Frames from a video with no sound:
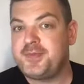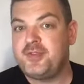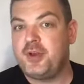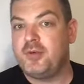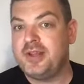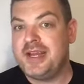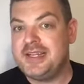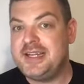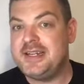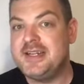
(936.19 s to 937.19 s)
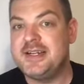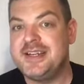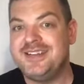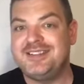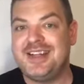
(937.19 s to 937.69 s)
So what they did
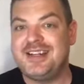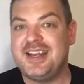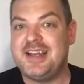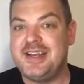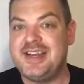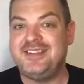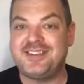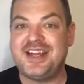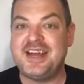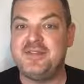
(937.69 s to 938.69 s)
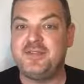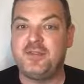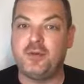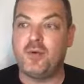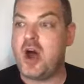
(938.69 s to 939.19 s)
is that they enslaved
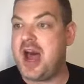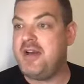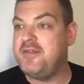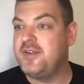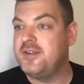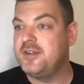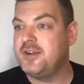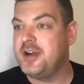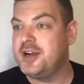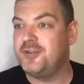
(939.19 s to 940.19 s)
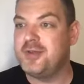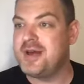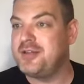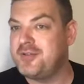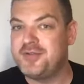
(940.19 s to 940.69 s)
the wife, right, or the
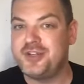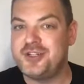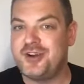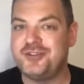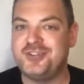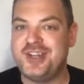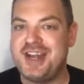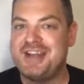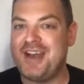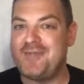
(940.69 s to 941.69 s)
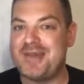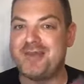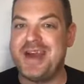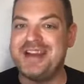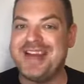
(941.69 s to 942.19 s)
mother of the child. So you had to have
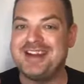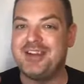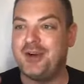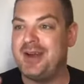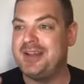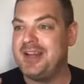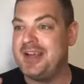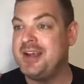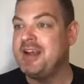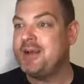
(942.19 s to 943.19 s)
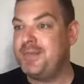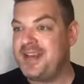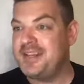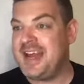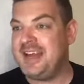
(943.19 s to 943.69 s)
mum and dad go out there, be
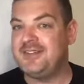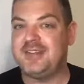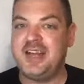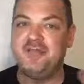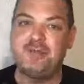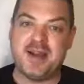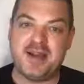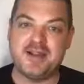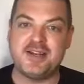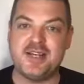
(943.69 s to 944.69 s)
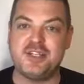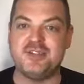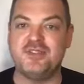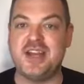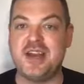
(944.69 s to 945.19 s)
a tax slave, pay down the
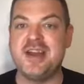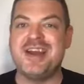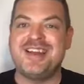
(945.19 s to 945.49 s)
nation's debt.